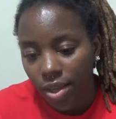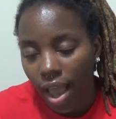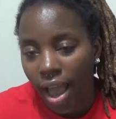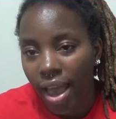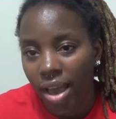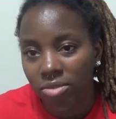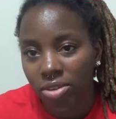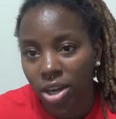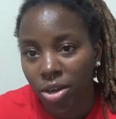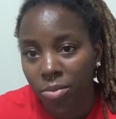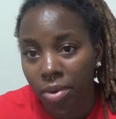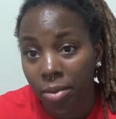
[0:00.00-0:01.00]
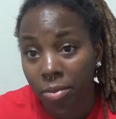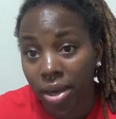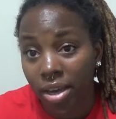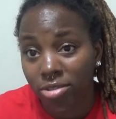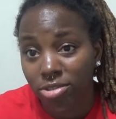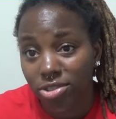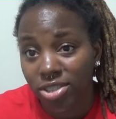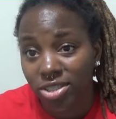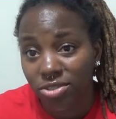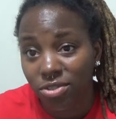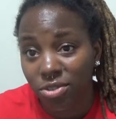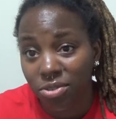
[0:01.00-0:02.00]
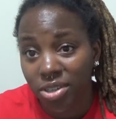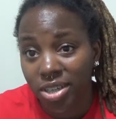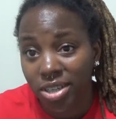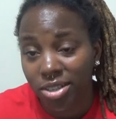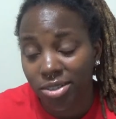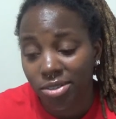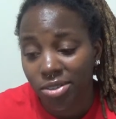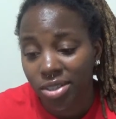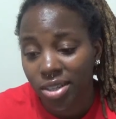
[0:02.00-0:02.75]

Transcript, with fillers: I have learned my boundaries for real.